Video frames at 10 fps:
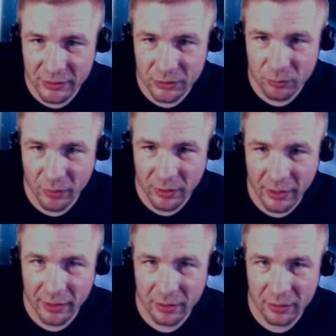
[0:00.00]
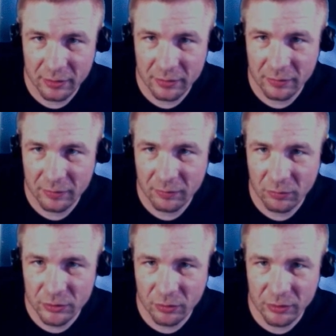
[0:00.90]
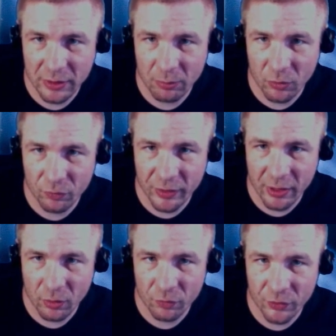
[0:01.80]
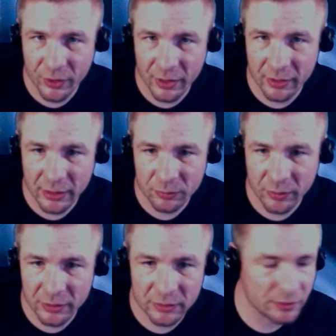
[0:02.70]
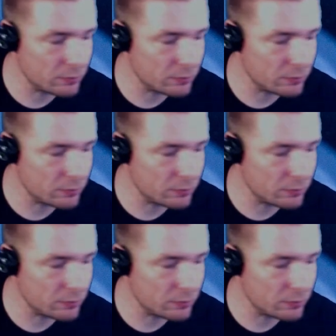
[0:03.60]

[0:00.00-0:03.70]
it just went like, as soon as I moved that over there, that's when